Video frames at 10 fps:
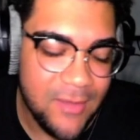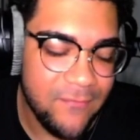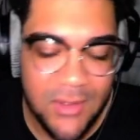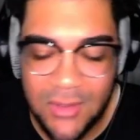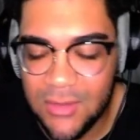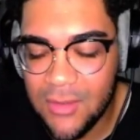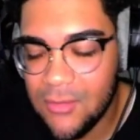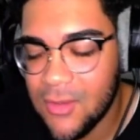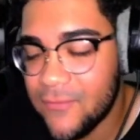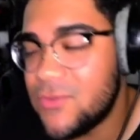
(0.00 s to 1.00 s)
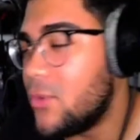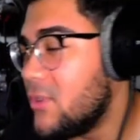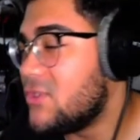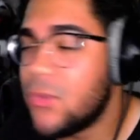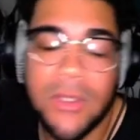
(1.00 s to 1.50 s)
video of
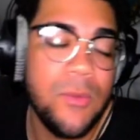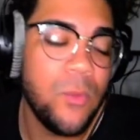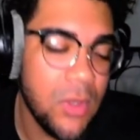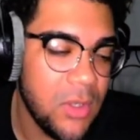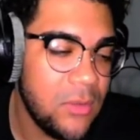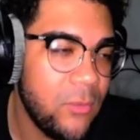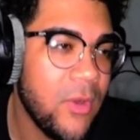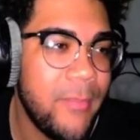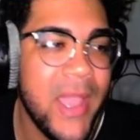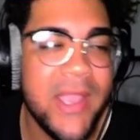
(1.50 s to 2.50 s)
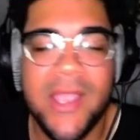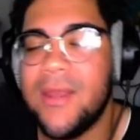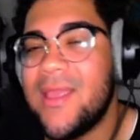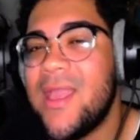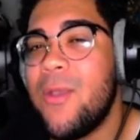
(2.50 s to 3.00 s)
2021. We are back at
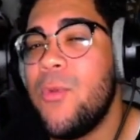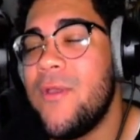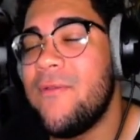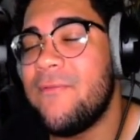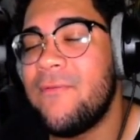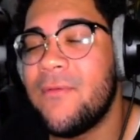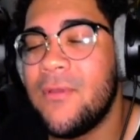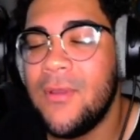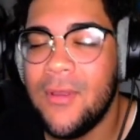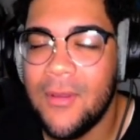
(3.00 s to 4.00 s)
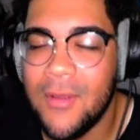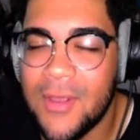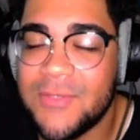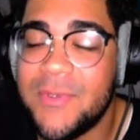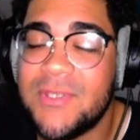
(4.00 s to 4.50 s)
again with
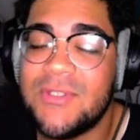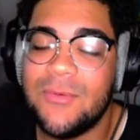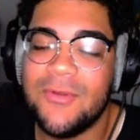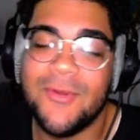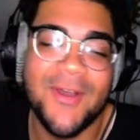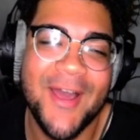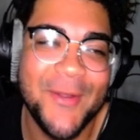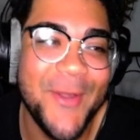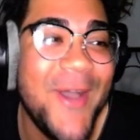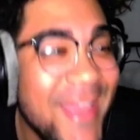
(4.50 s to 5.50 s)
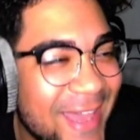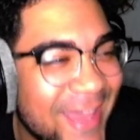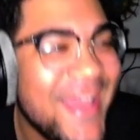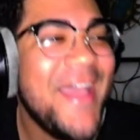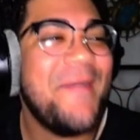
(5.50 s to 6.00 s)
a special one. Well, I don't know.
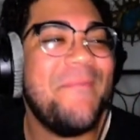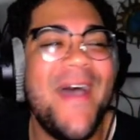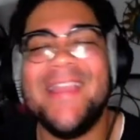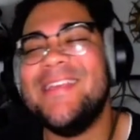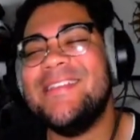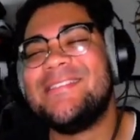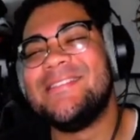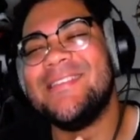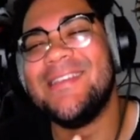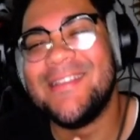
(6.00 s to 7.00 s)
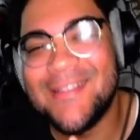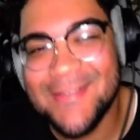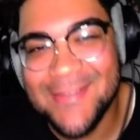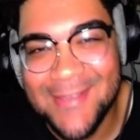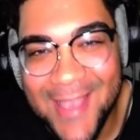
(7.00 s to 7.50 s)
Madness
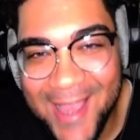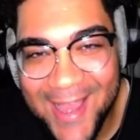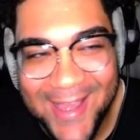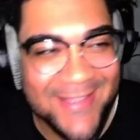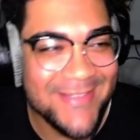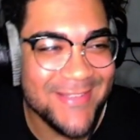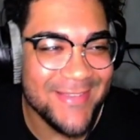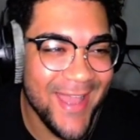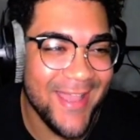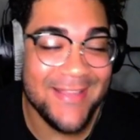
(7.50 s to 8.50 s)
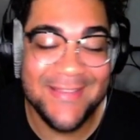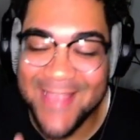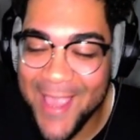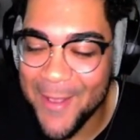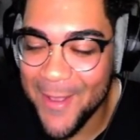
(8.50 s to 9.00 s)
Guys Night.
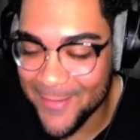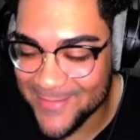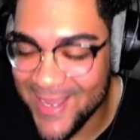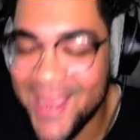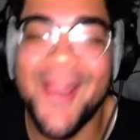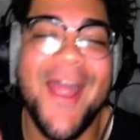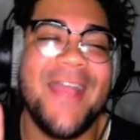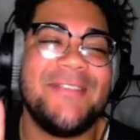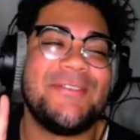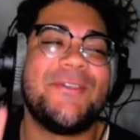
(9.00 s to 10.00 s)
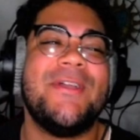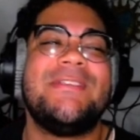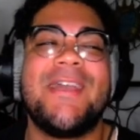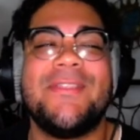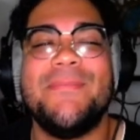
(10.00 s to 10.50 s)
Damn, I am tired. All right, so let's go ahead and
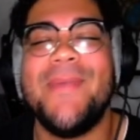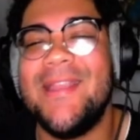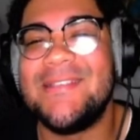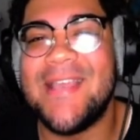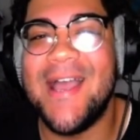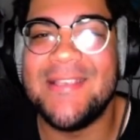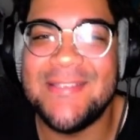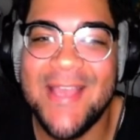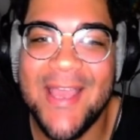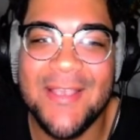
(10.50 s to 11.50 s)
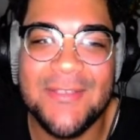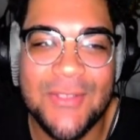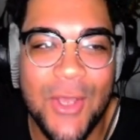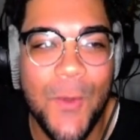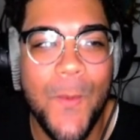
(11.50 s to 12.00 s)
check out the Madness Guys Night.
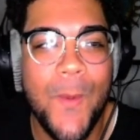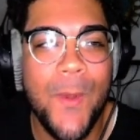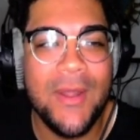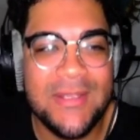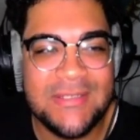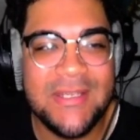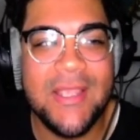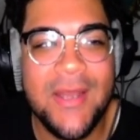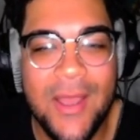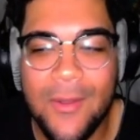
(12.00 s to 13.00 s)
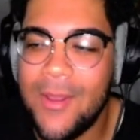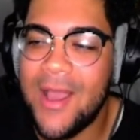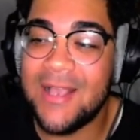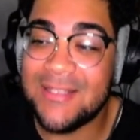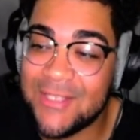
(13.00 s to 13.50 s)
So let's check it out.
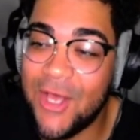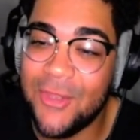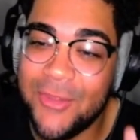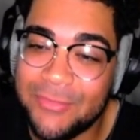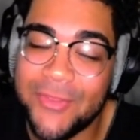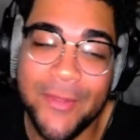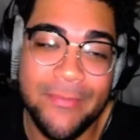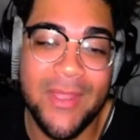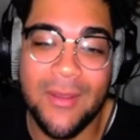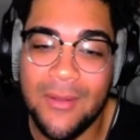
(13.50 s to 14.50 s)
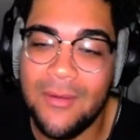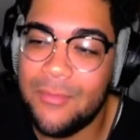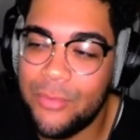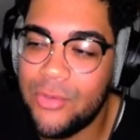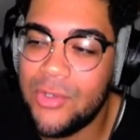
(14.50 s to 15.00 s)
I saw the thumbnail. It
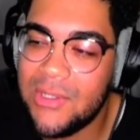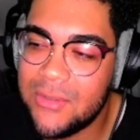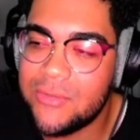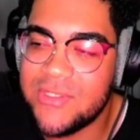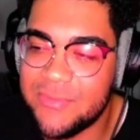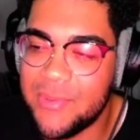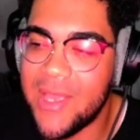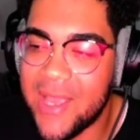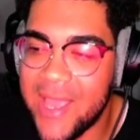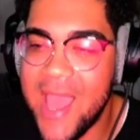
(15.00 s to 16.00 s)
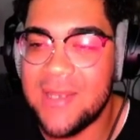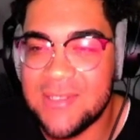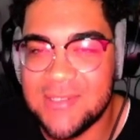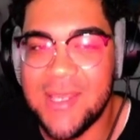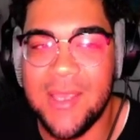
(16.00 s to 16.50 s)
looked pretty crispy. I gotta
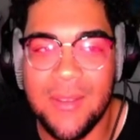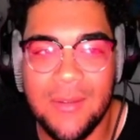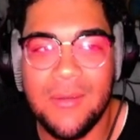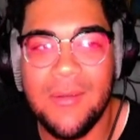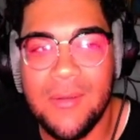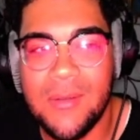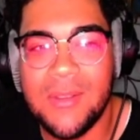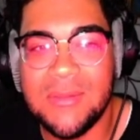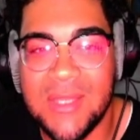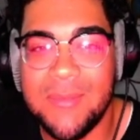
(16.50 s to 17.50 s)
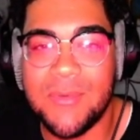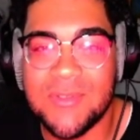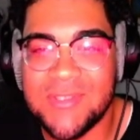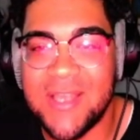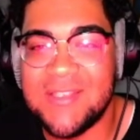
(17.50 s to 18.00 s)
say, Demons
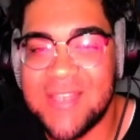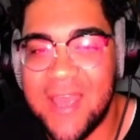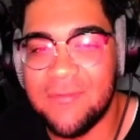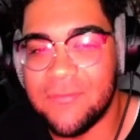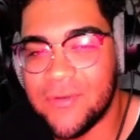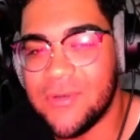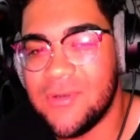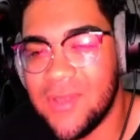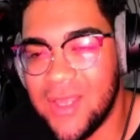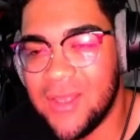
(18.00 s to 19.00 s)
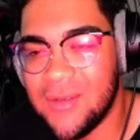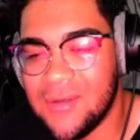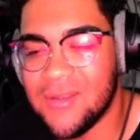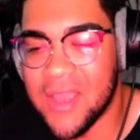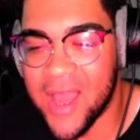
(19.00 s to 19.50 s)
and Stanford in
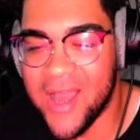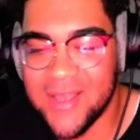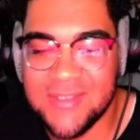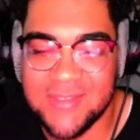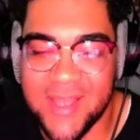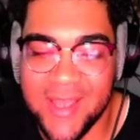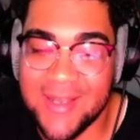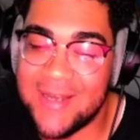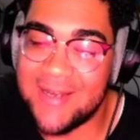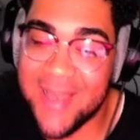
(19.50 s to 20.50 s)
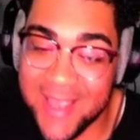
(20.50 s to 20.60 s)
Guys Night. Like